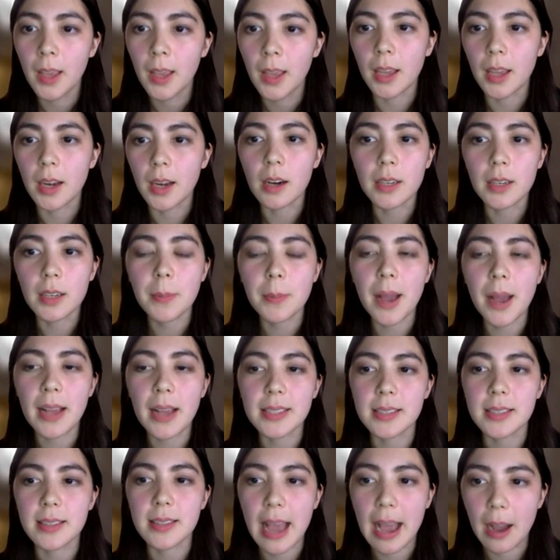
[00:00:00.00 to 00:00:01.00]
It already
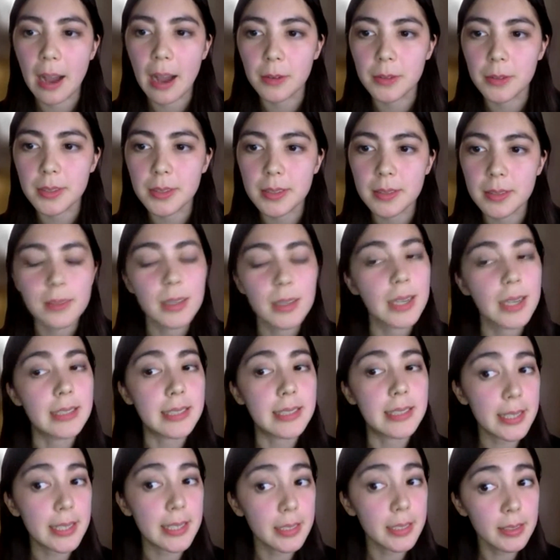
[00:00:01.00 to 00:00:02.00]
passed in the House.
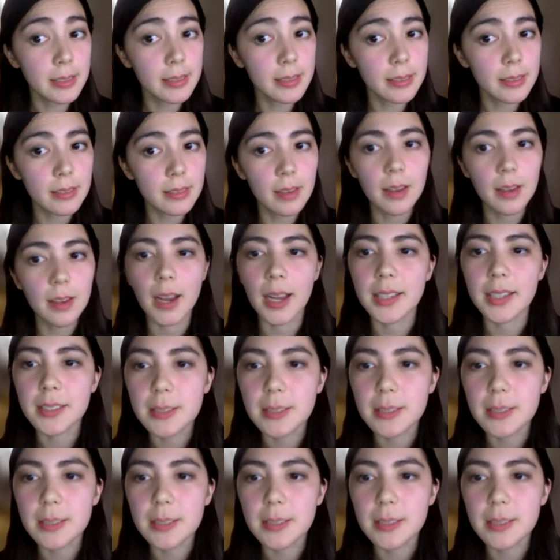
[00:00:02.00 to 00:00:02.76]
Ideas? I